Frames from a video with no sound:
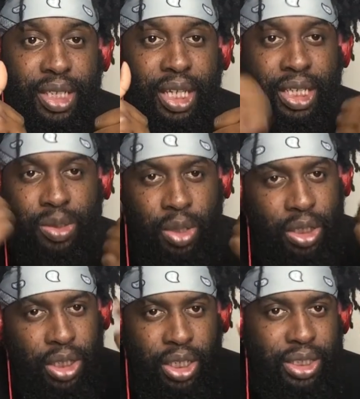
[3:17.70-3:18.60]

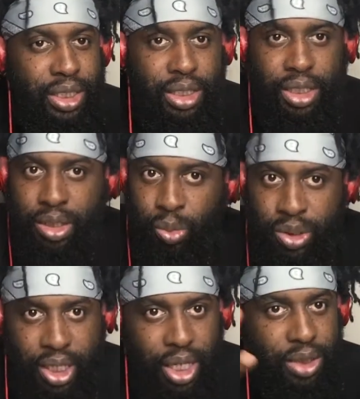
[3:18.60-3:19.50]
And this,
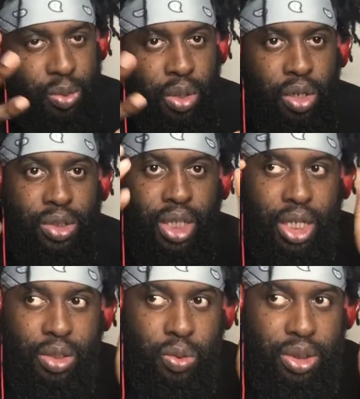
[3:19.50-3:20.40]
once again, it's one of those
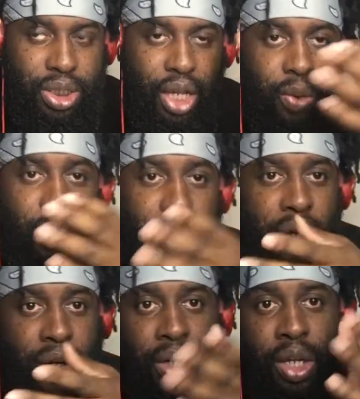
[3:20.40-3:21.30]
things where it's like,
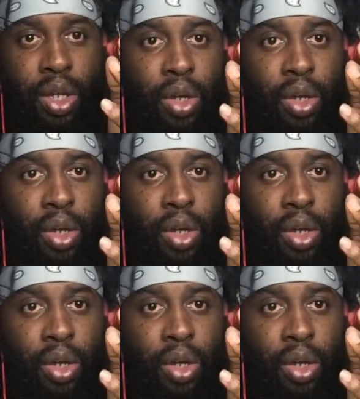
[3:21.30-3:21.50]
well,